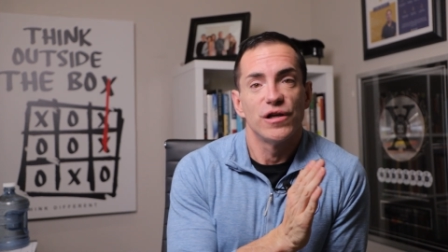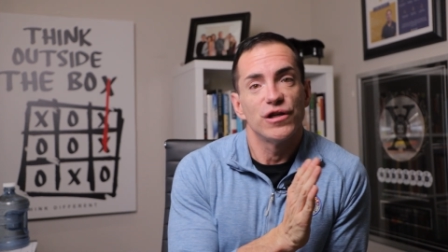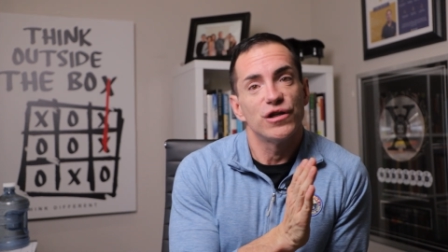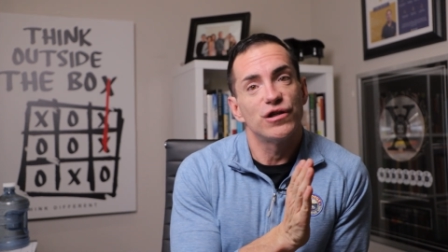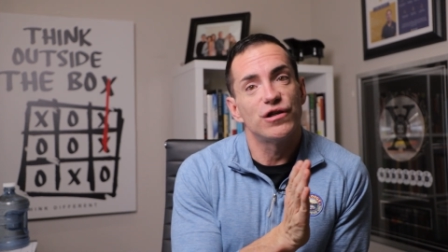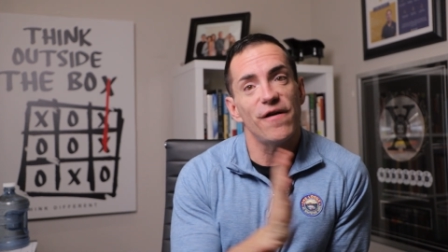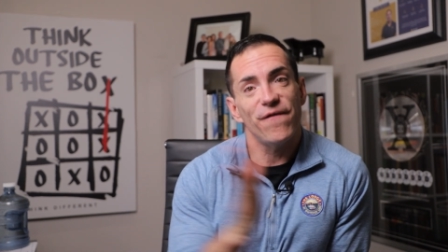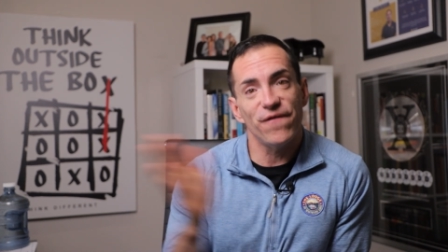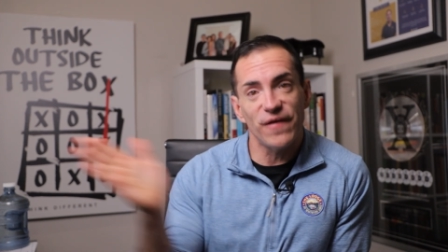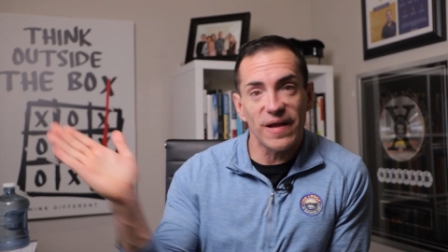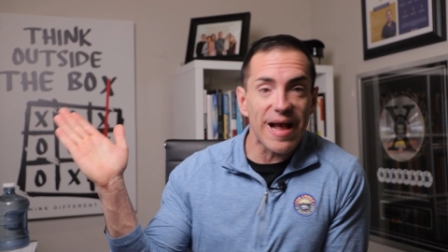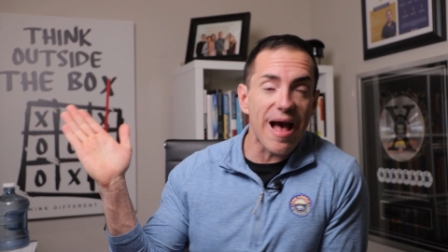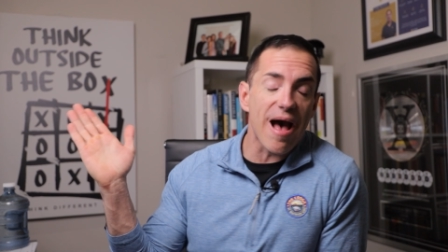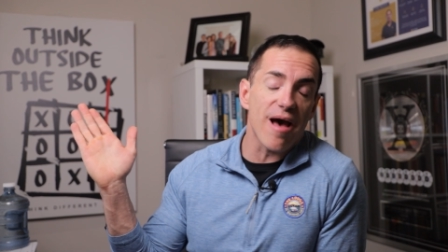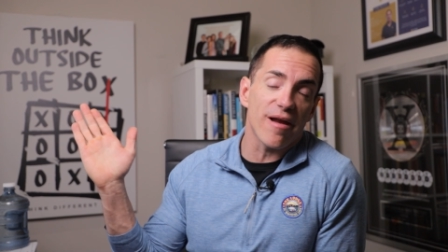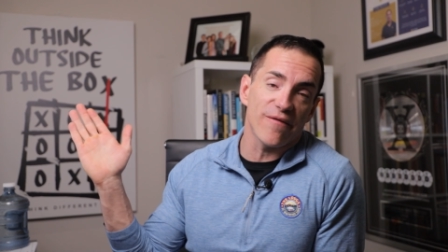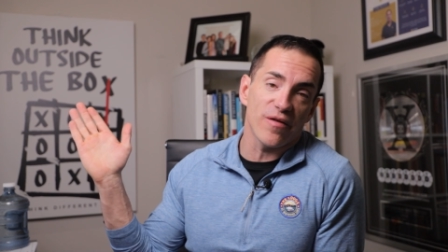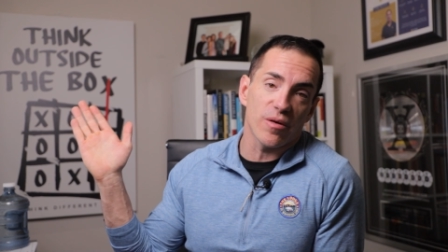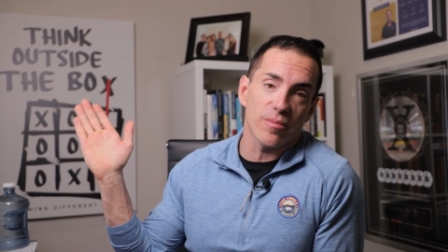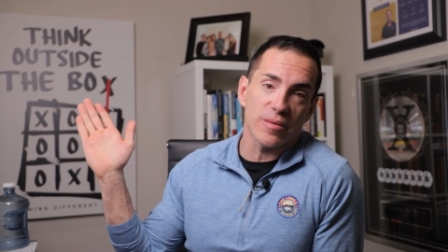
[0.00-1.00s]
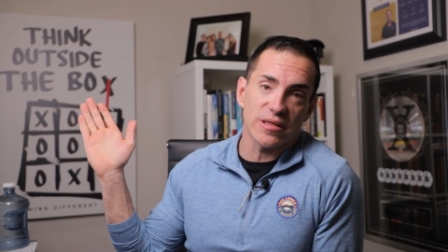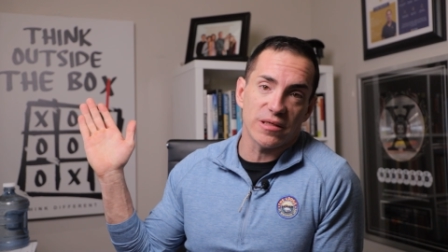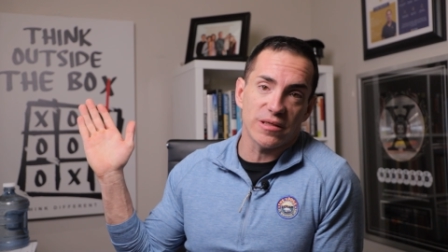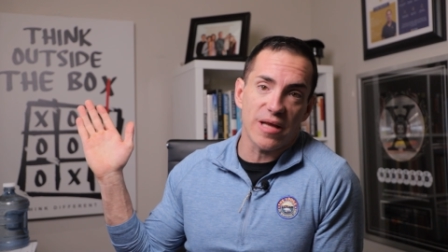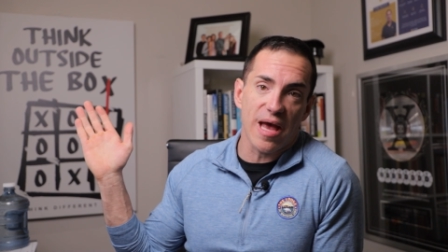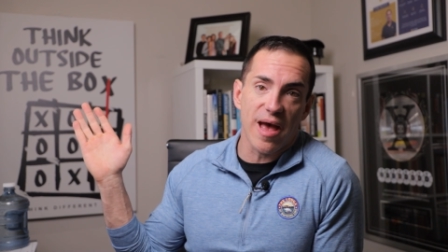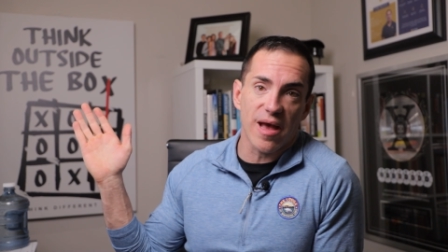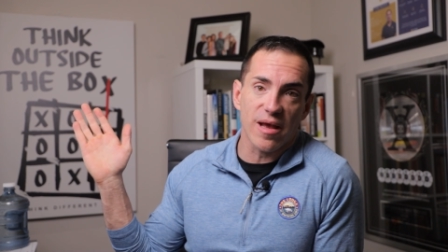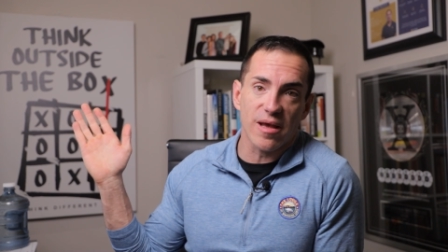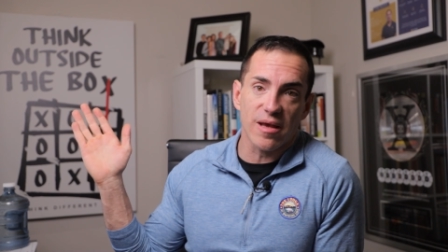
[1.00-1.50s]
shifting out of your
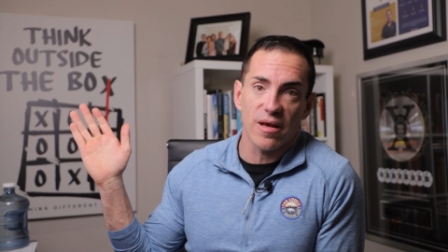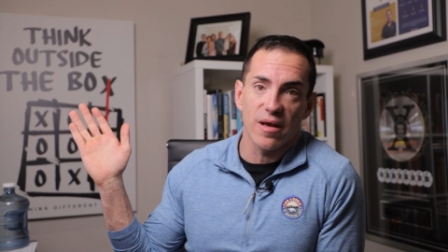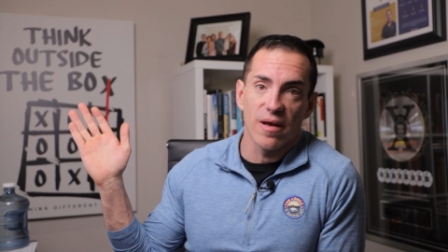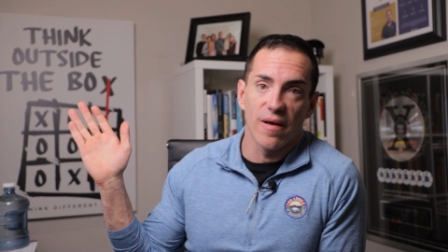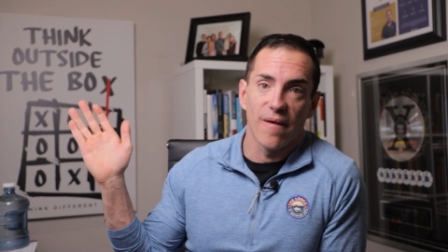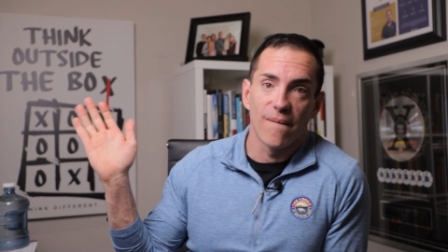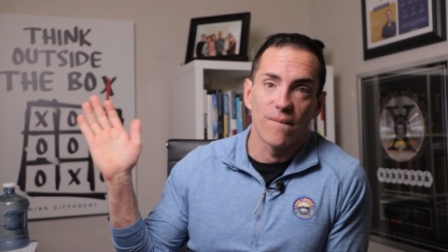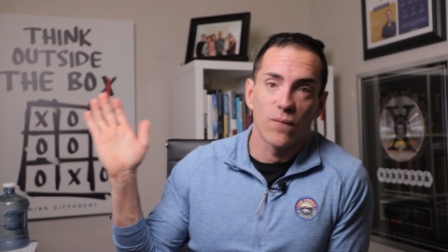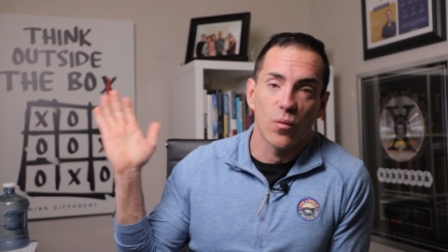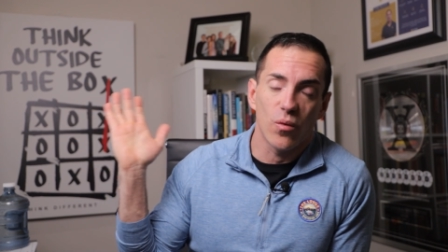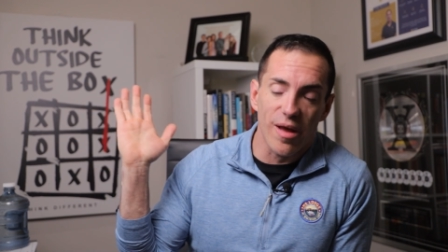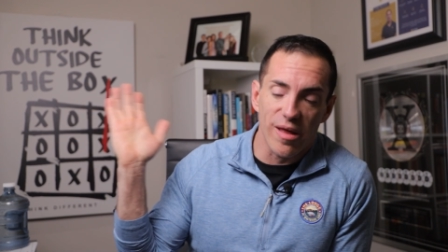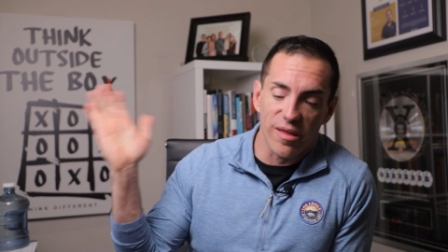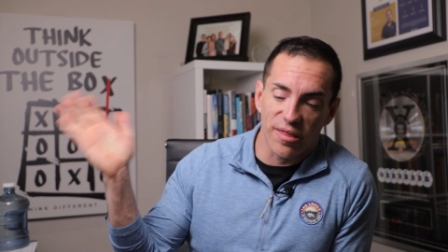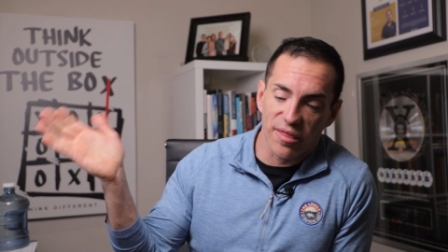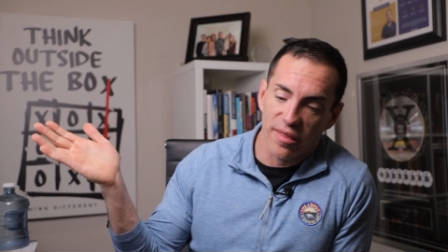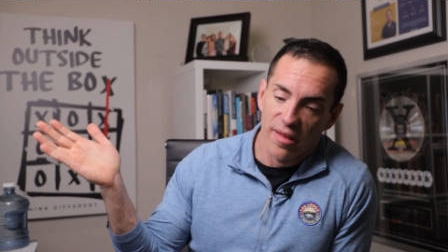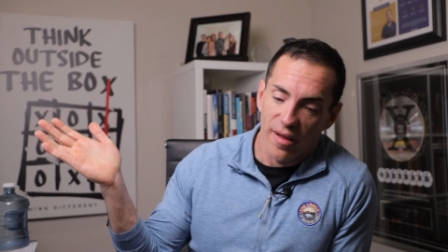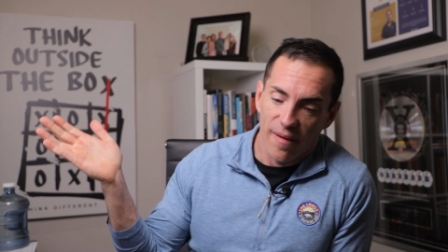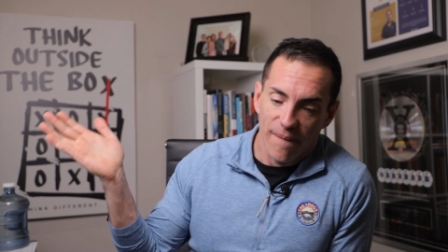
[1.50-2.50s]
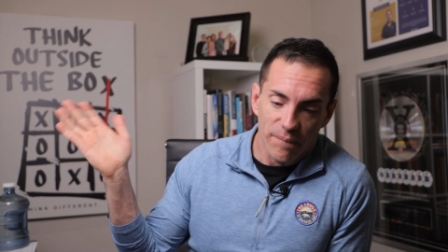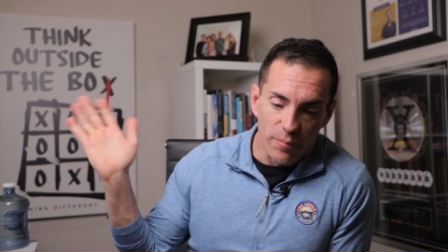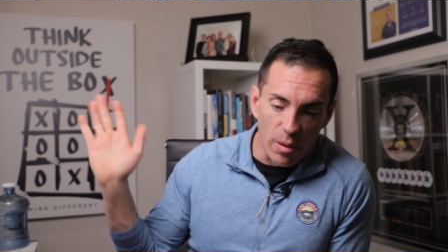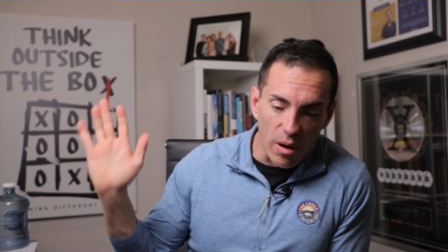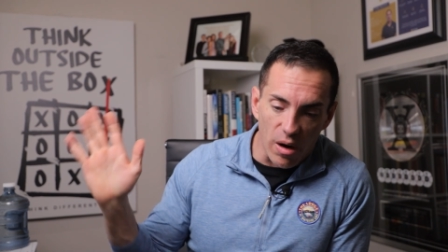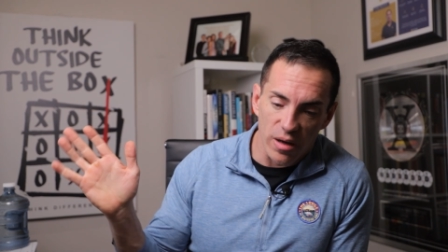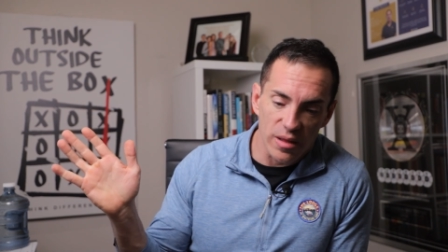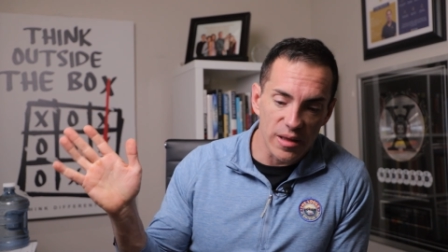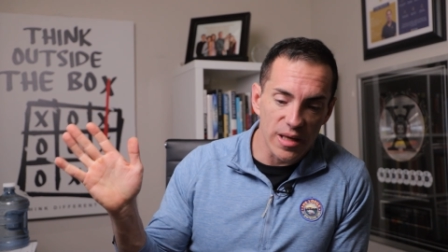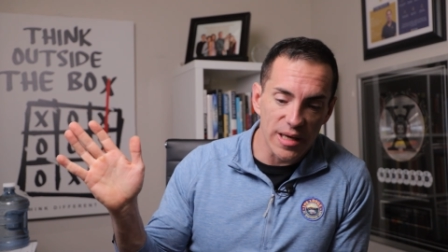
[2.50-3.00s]
mistake with,
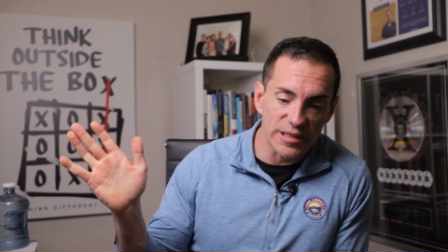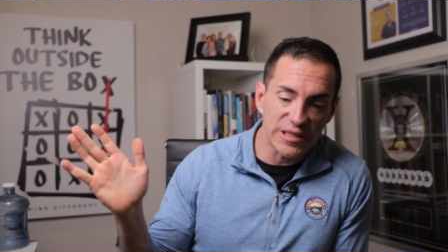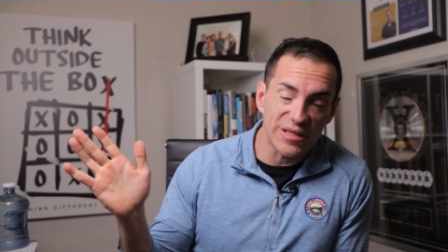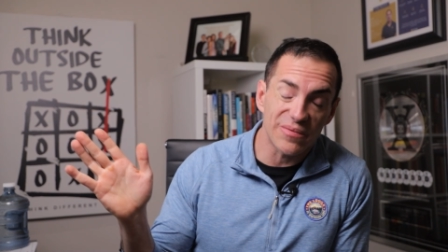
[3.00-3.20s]
pardon the